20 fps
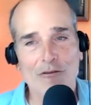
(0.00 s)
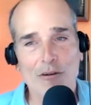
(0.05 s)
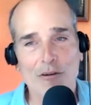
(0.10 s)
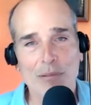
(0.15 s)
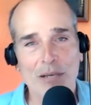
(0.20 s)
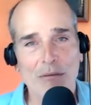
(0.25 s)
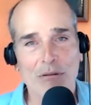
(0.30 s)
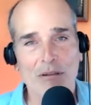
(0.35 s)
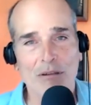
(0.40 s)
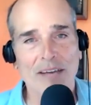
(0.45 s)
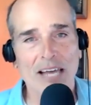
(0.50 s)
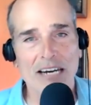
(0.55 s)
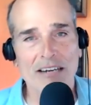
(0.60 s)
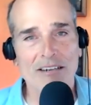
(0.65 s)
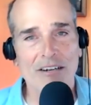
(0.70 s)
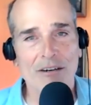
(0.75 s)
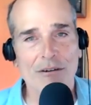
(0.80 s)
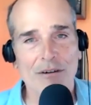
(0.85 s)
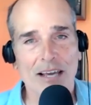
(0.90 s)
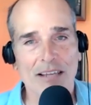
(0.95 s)
for people who've had a
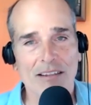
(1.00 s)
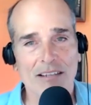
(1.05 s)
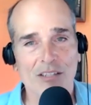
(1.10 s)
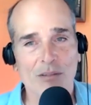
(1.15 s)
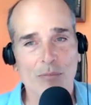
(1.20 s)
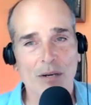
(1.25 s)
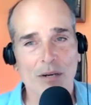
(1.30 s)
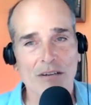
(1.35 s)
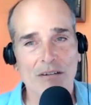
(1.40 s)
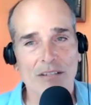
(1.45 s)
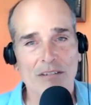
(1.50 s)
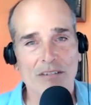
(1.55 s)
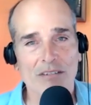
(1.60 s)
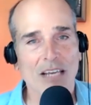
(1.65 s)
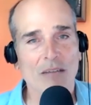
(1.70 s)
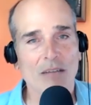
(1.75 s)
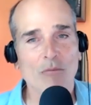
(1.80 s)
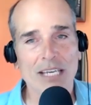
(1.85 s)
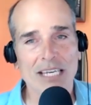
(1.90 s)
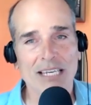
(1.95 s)
near death experience,
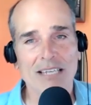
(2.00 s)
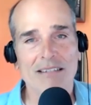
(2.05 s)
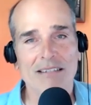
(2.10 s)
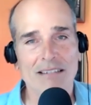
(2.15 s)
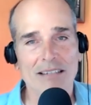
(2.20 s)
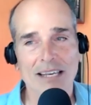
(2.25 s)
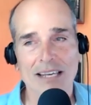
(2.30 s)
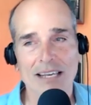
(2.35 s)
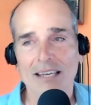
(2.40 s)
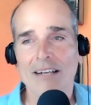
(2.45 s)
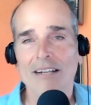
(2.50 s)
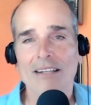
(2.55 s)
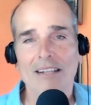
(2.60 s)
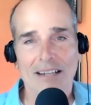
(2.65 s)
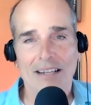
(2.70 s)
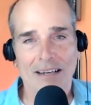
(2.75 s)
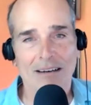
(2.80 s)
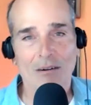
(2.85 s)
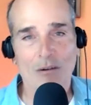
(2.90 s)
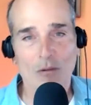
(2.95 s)
and we can see
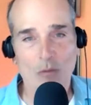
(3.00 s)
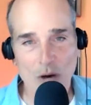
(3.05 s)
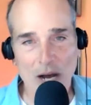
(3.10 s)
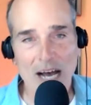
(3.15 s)
uh,